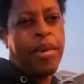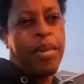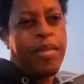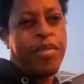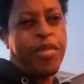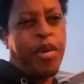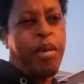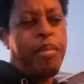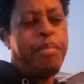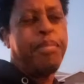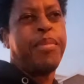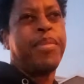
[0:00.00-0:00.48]

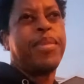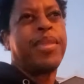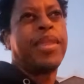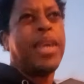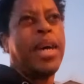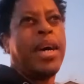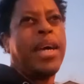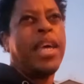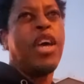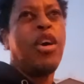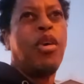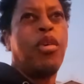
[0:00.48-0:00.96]
from
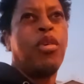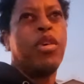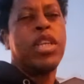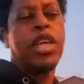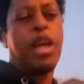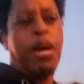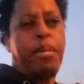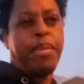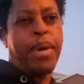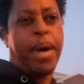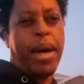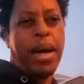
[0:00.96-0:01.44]
the
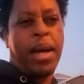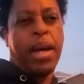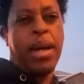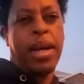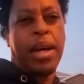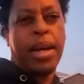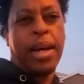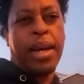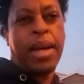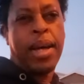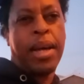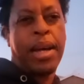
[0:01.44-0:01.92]
Ingonyama
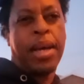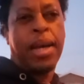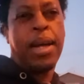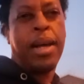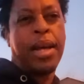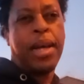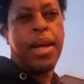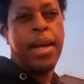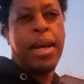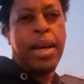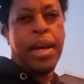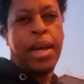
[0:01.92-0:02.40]

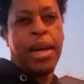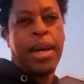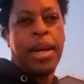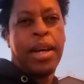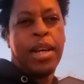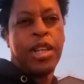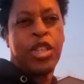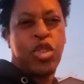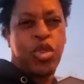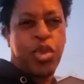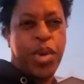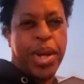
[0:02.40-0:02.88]

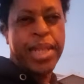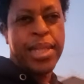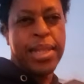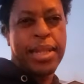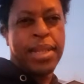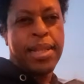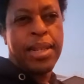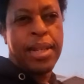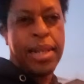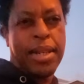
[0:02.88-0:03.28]
Trust